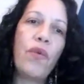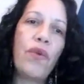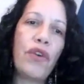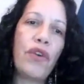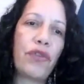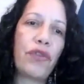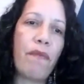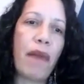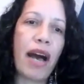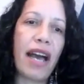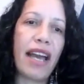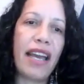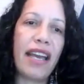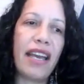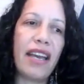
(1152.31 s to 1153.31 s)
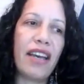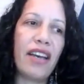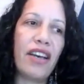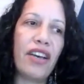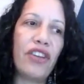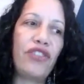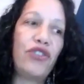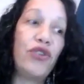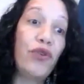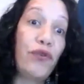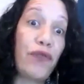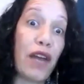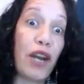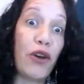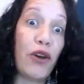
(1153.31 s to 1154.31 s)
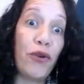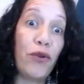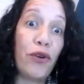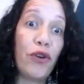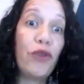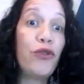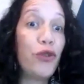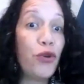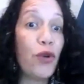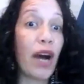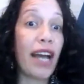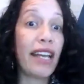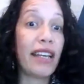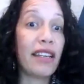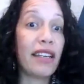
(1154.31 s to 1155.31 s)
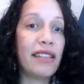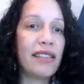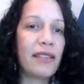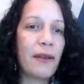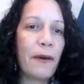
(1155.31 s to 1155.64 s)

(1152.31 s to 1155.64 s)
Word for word: with my two fellow through hikers.